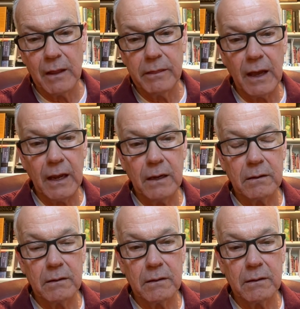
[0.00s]
They
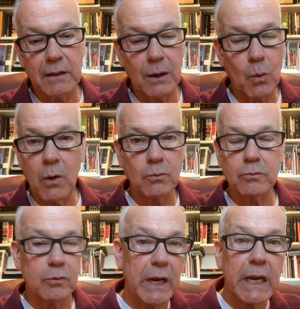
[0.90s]
won't
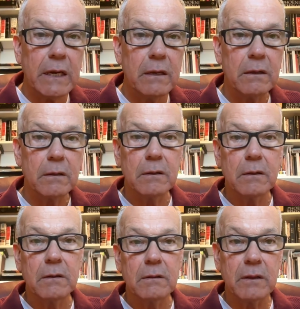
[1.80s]
read
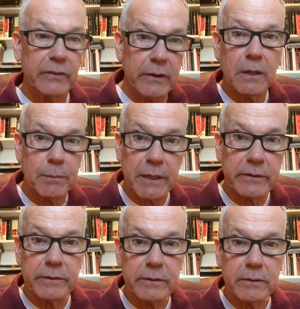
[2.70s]
the
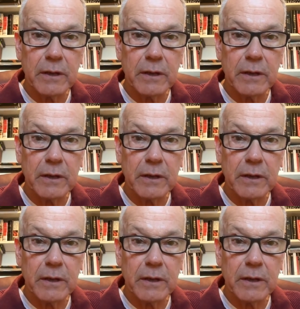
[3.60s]
syllabus.